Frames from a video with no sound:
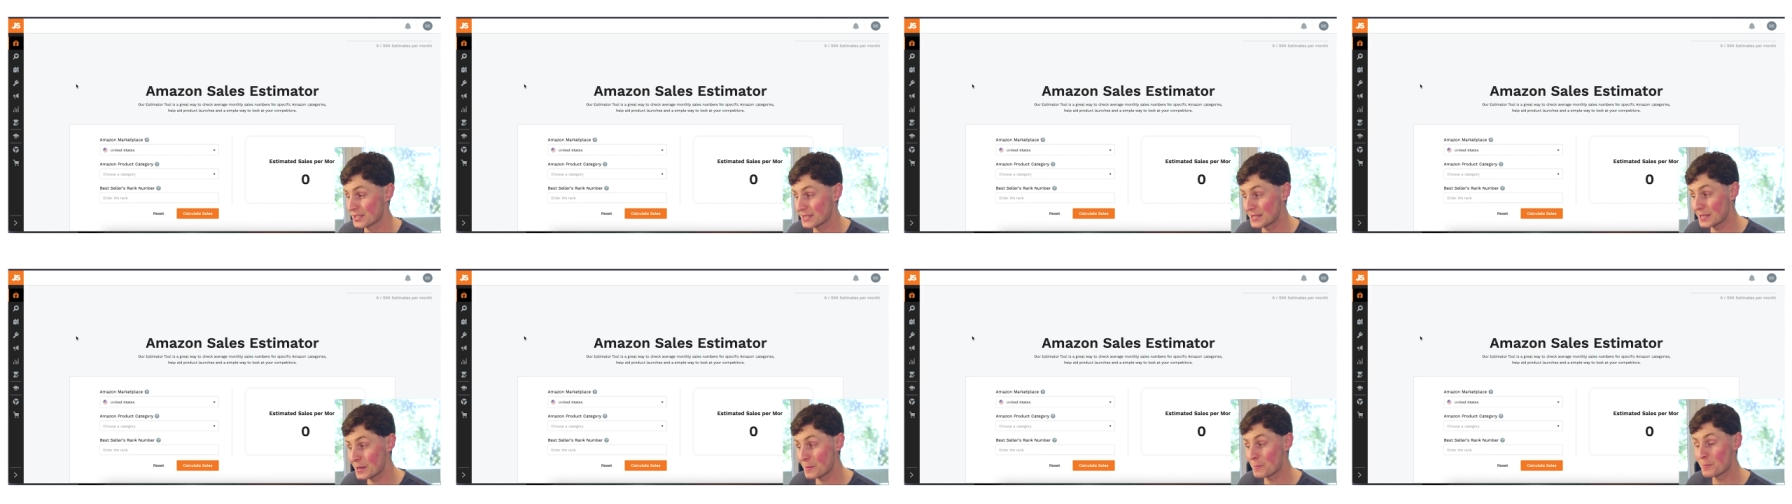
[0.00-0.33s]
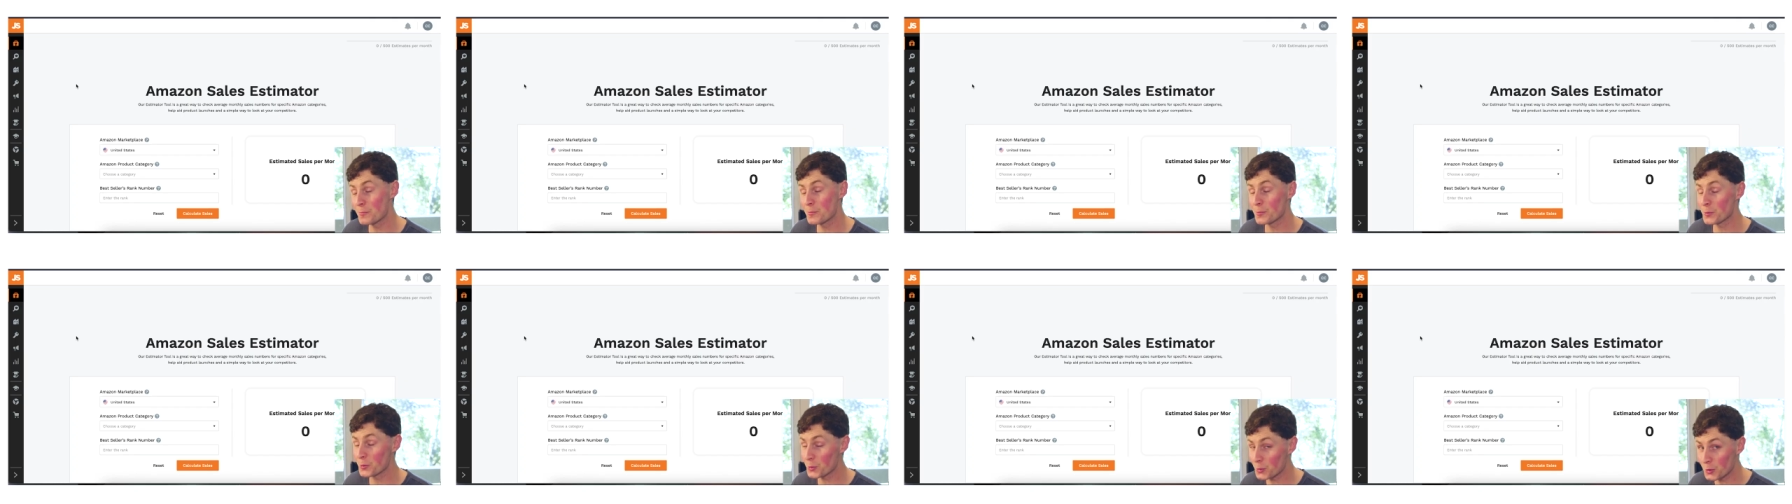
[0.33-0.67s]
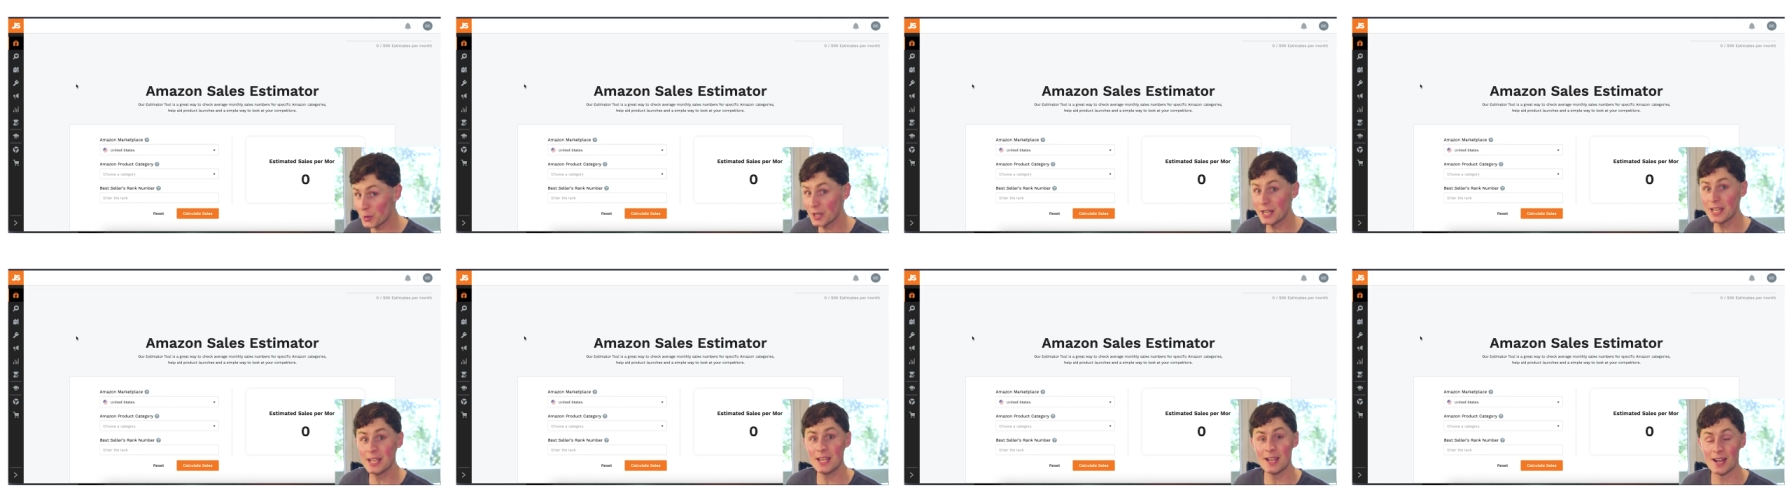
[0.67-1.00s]
This is a
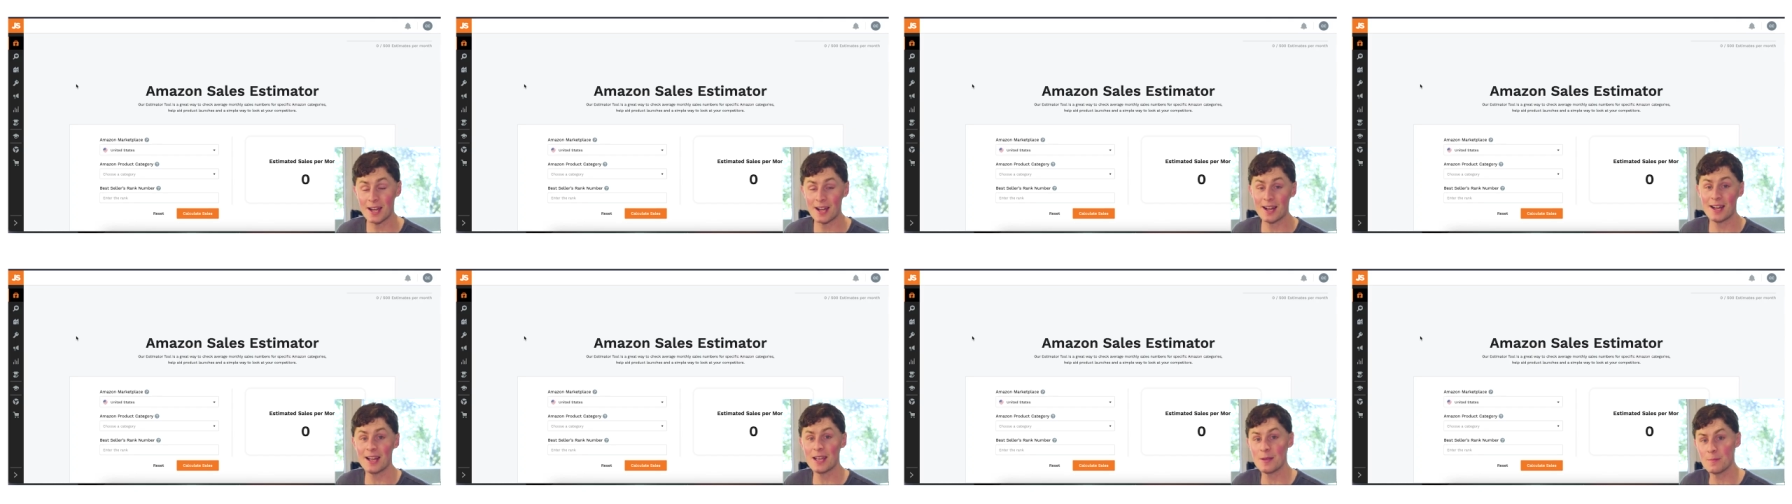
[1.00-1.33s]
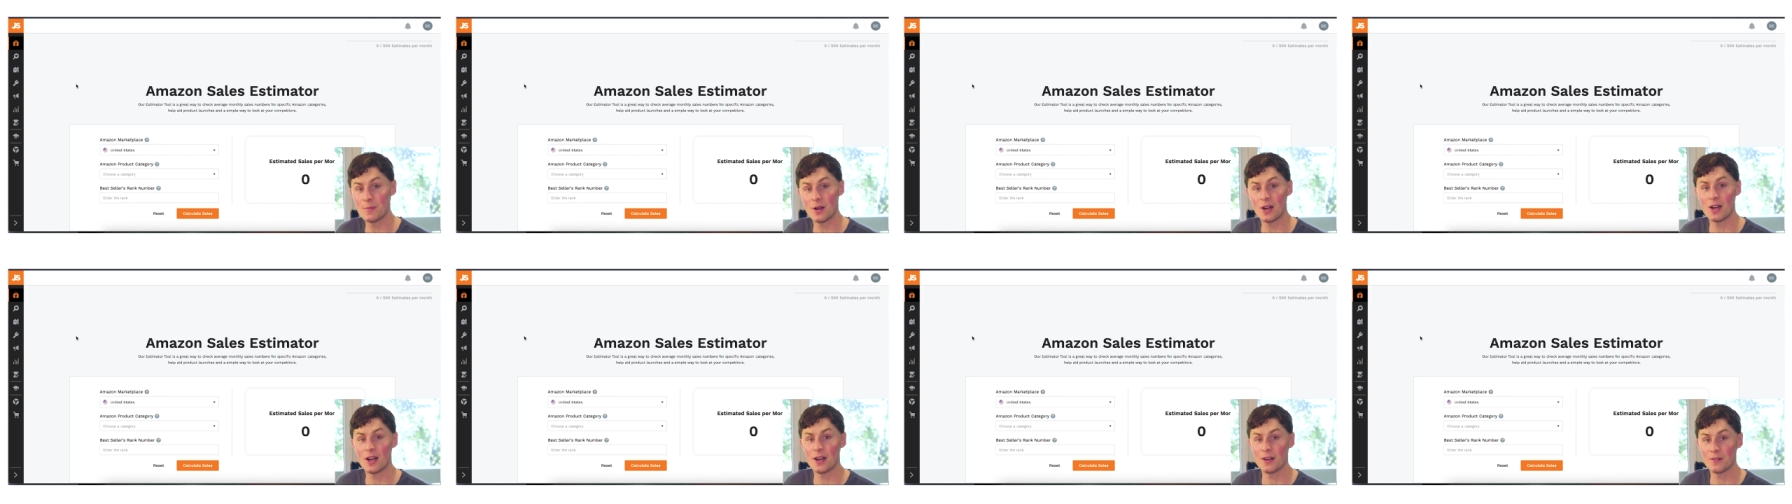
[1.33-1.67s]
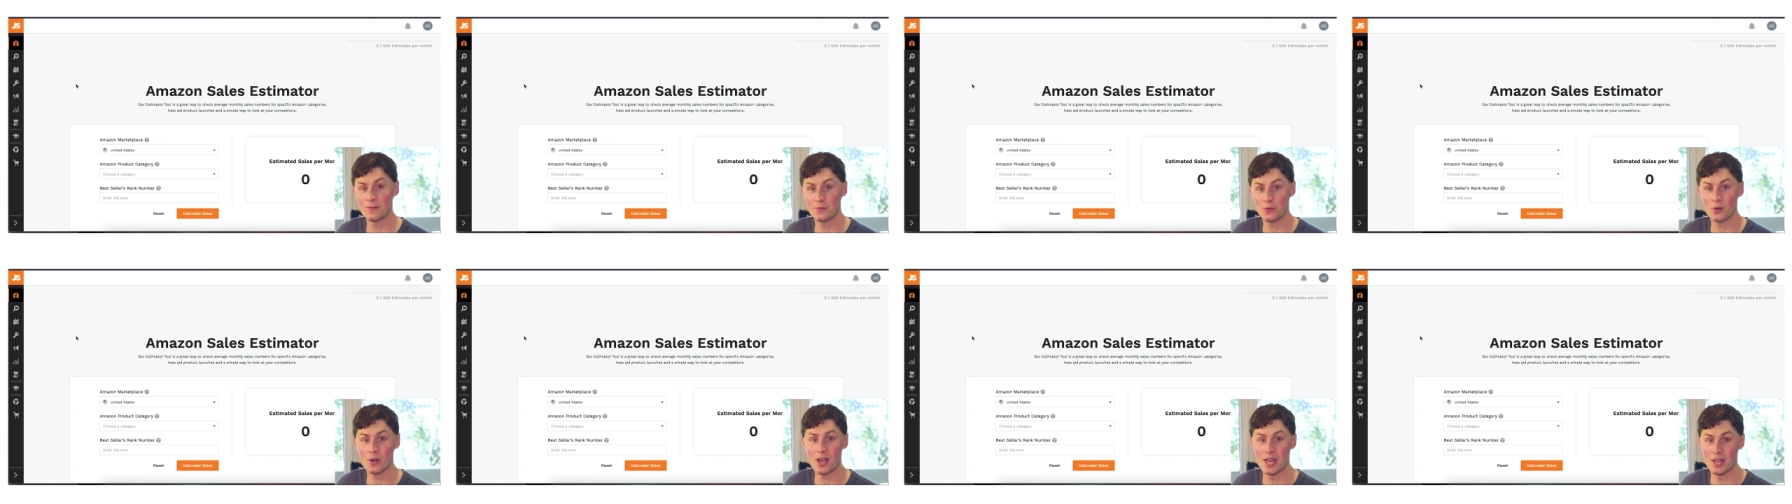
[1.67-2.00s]
pretty high
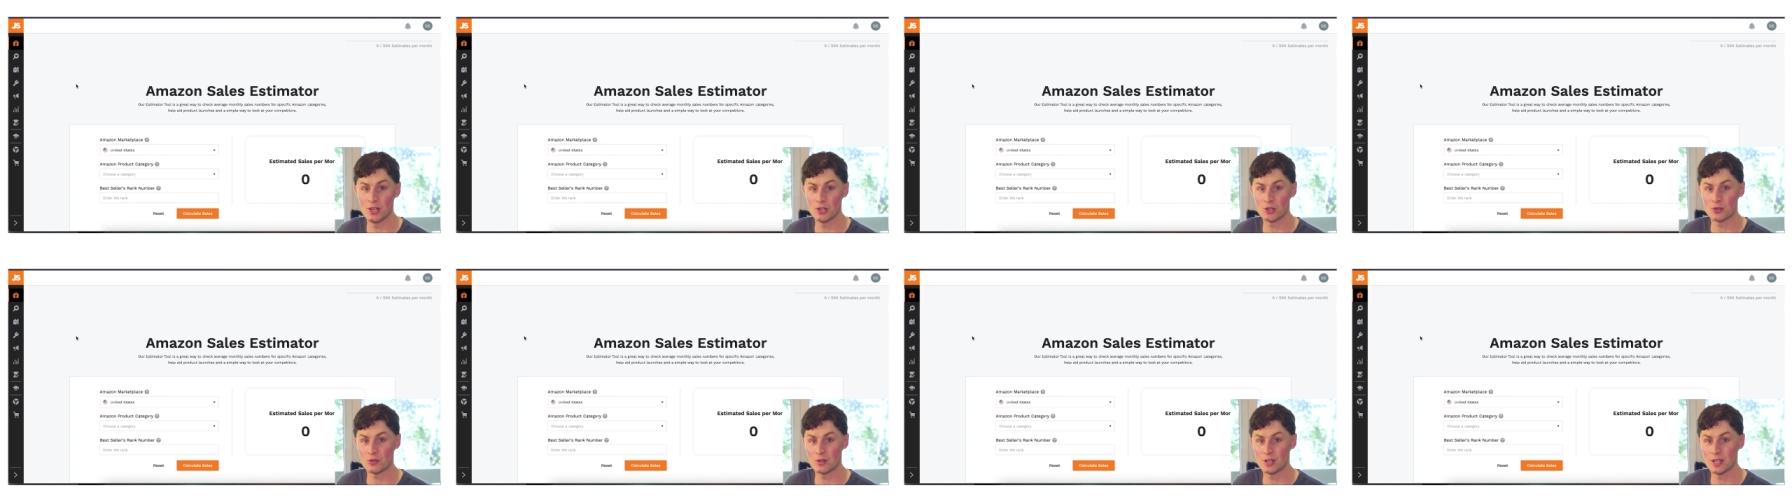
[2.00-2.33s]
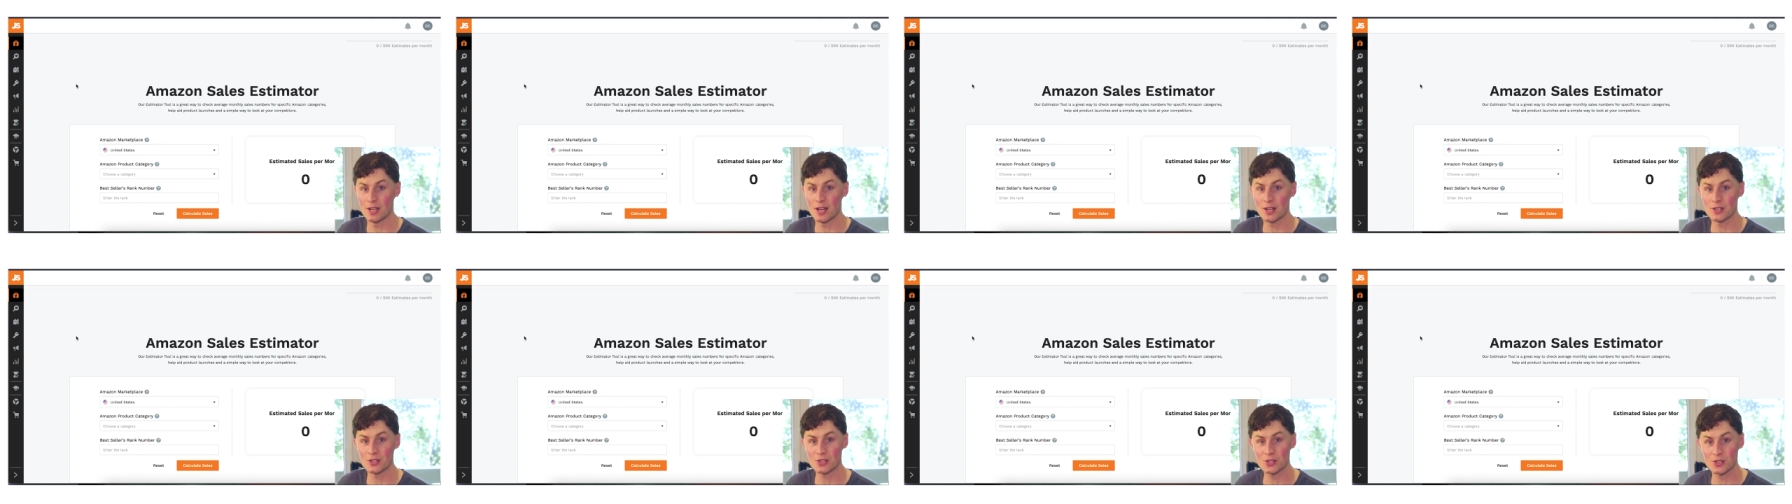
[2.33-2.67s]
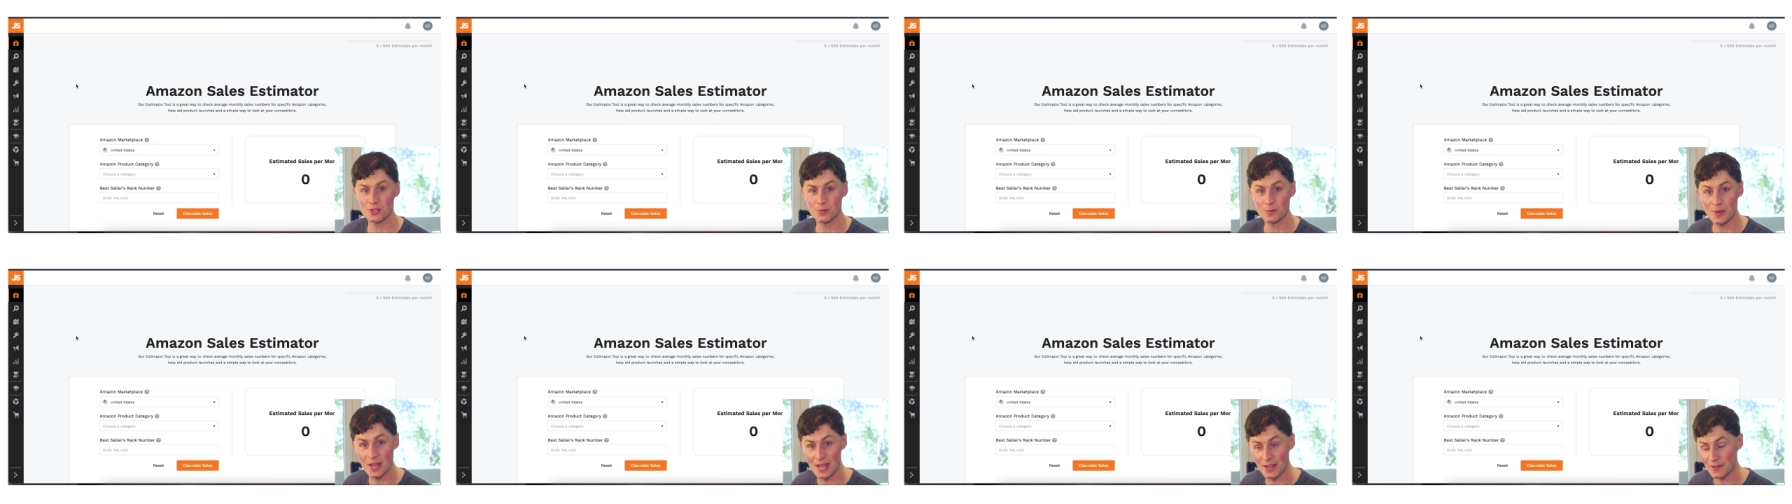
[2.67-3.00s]
bar for entry. I
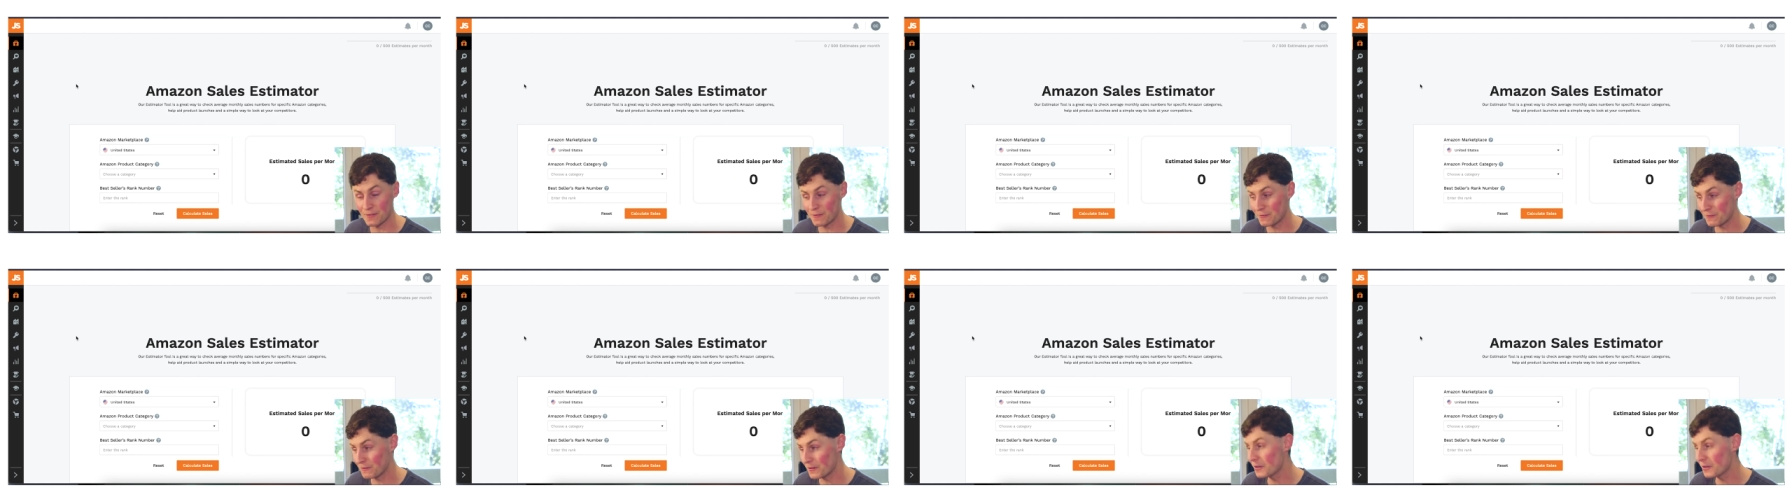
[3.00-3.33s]
just paid